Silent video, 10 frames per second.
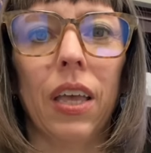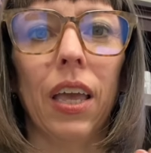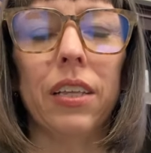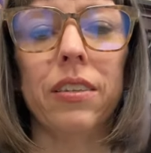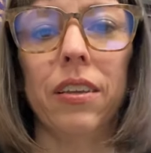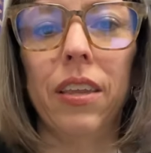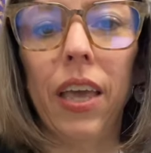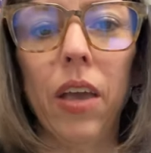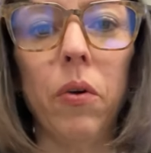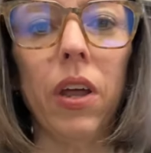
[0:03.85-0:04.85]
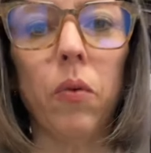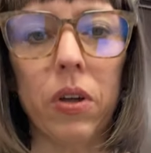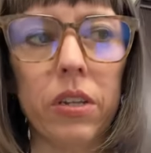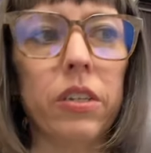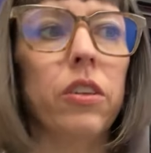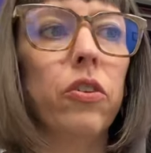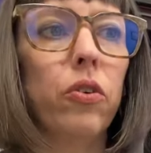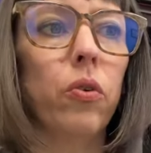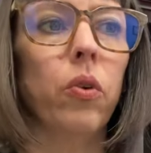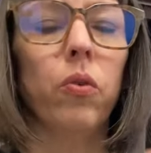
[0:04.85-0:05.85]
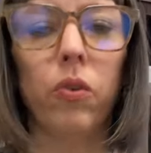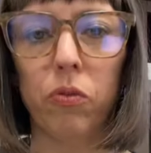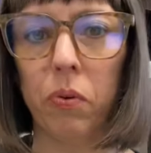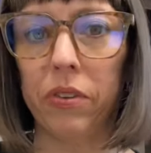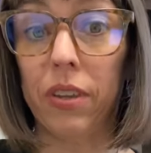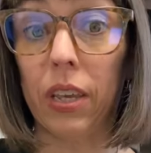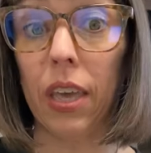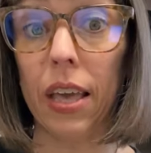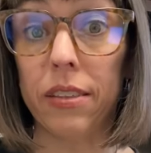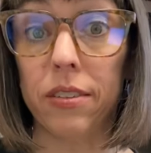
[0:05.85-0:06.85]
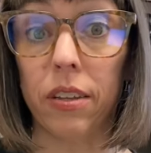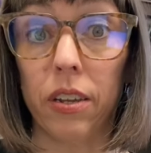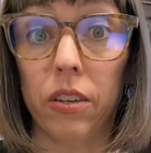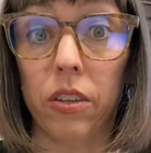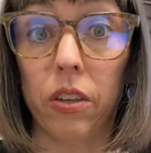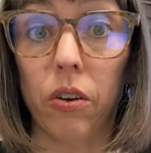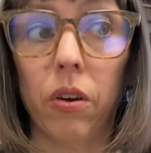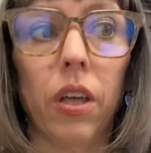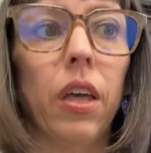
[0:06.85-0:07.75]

and today what I wanted to do was present a case study to you.